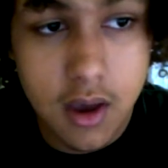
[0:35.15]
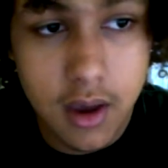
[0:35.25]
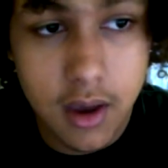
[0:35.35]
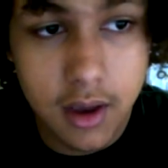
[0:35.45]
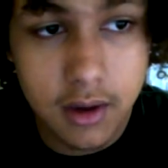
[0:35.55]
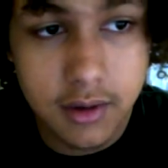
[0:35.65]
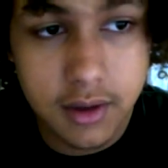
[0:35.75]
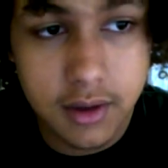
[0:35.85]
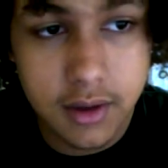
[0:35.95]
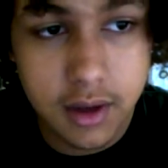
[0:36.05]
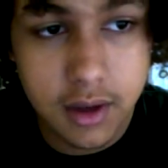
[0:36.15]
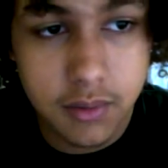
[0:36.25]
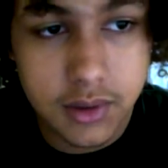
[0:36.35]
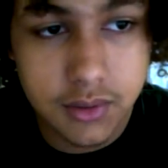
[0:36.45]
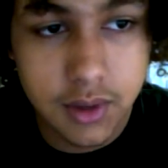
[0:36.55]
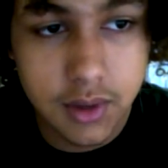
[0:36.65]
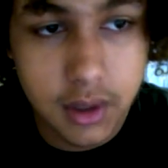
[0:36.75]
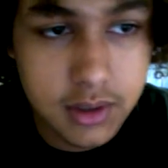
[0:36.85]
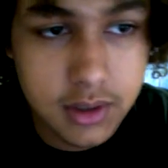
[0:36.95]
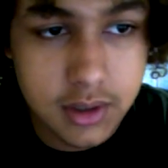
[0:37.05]
And in Oedipus
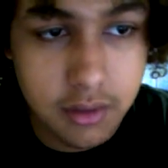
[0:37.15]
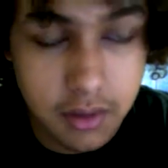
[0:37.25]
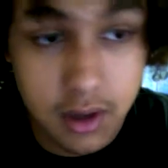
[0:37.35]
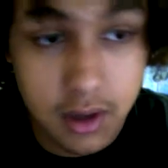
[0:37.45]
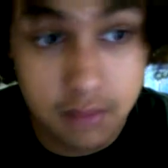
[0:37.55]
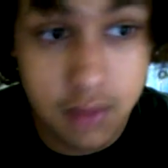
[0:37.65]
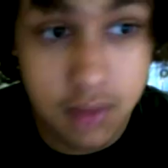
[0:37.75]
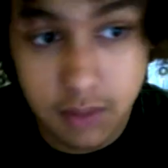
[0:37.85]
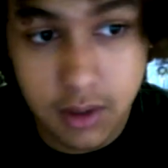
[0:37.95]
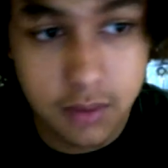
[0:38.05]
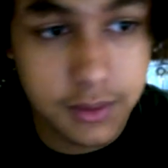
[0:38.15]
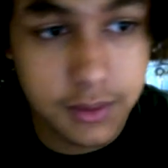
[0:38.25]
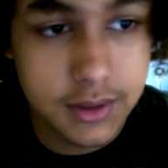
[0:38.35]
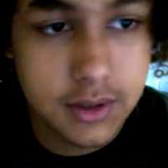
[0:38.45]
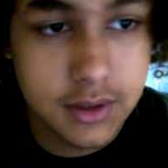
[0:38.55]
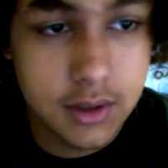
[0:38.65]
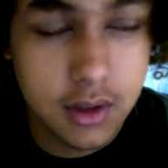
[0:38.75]
Rex, a man named Oedipus